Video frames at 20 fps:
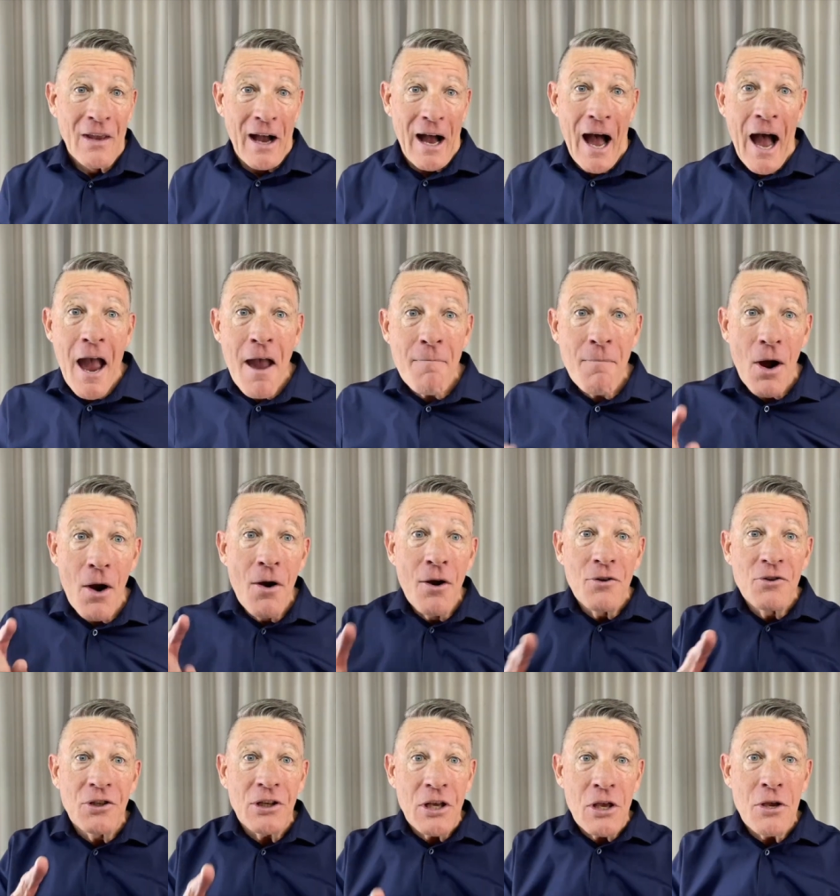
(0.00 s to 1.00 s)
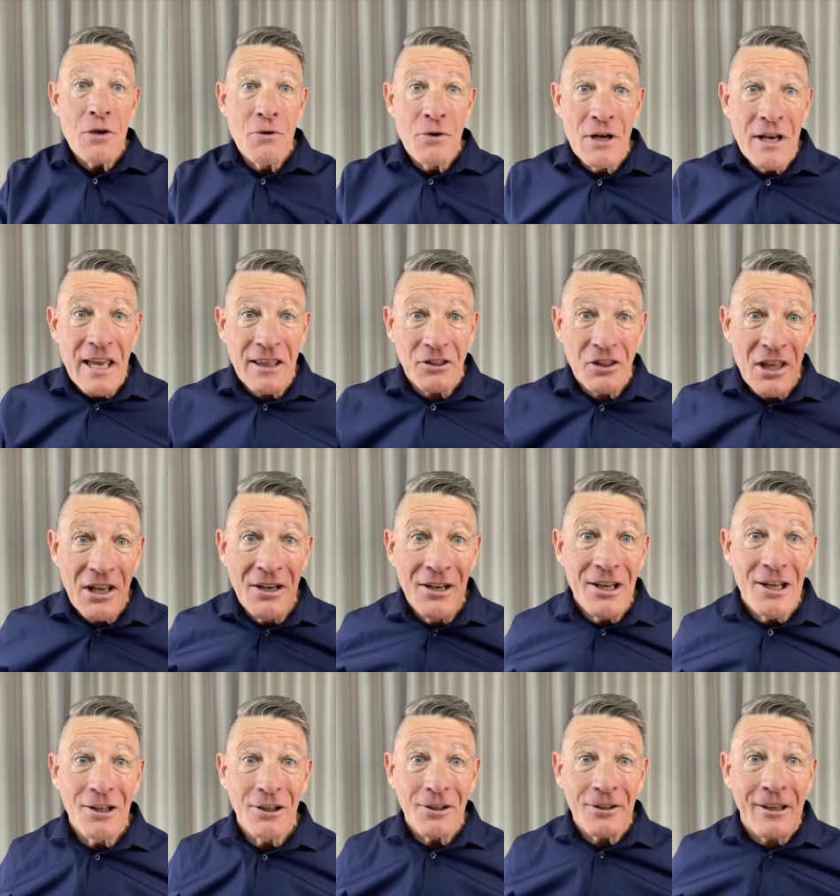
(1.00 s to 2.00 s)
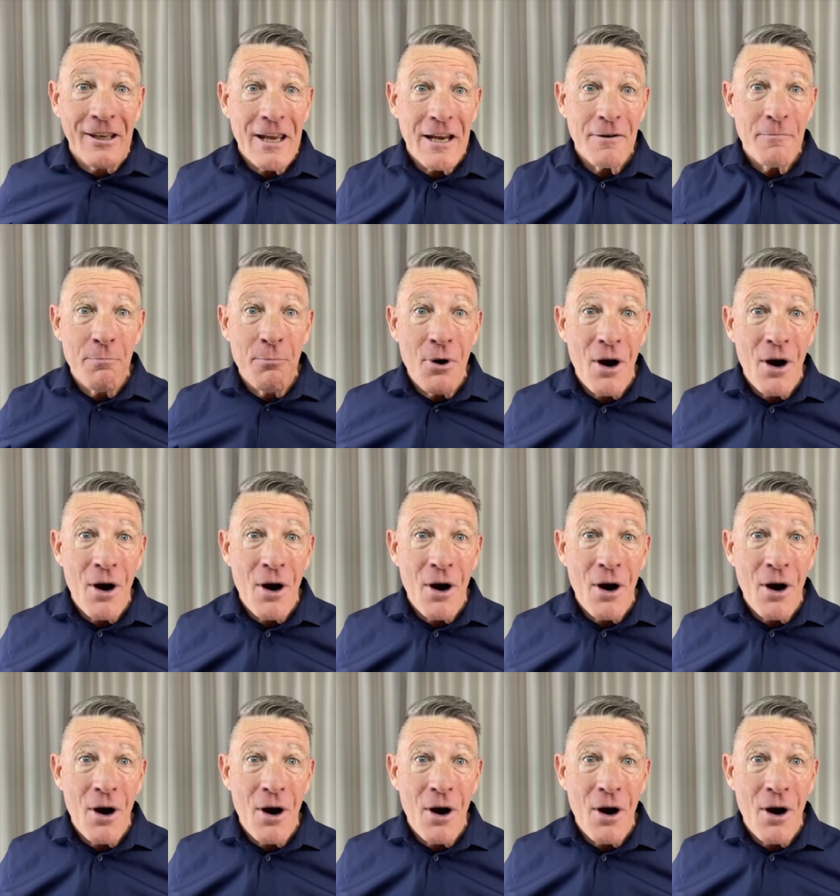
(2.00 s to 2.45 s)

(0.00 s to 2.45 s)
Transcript: I am urging you, let the little kid